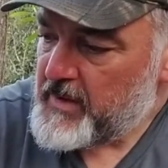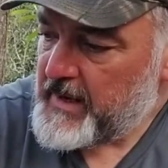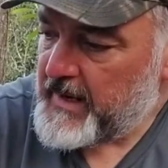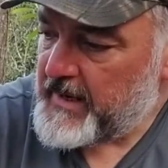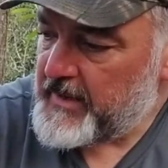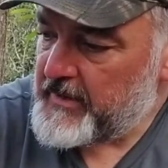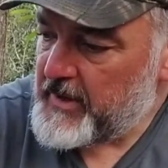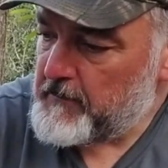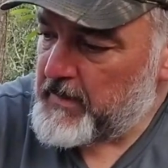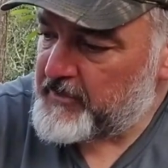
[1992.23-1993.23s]
And
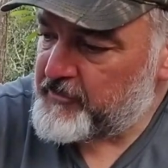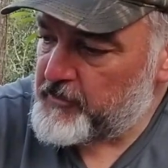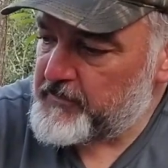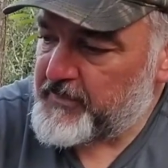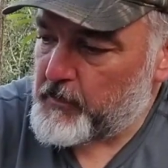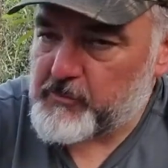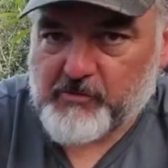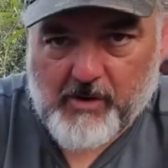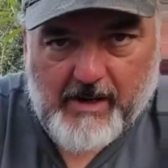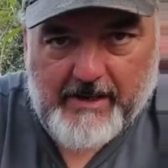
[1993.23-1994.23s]
mushrooms that were
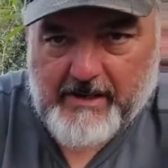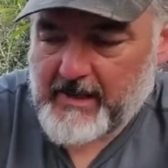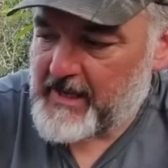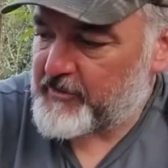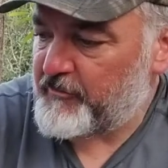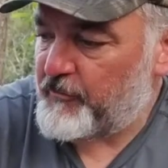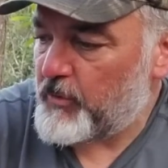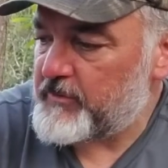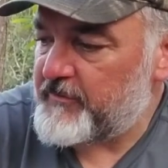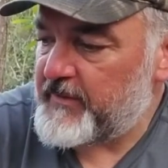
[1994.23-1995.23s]
dried. I actually
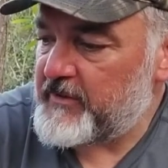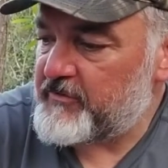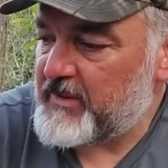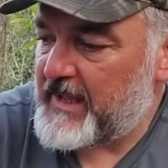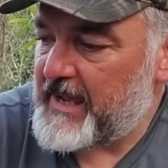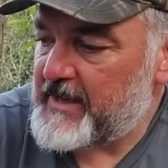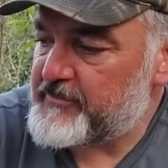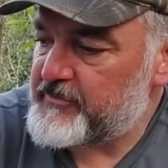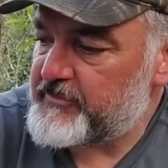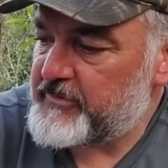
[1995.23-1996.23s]
foraged these last